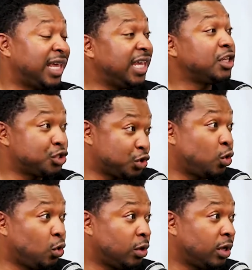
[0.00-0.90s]
He can
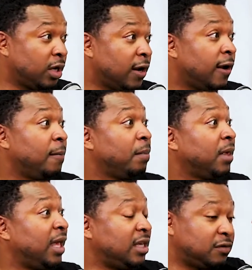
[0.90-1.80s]
score.
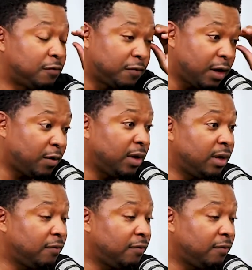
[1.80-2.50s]
He's very,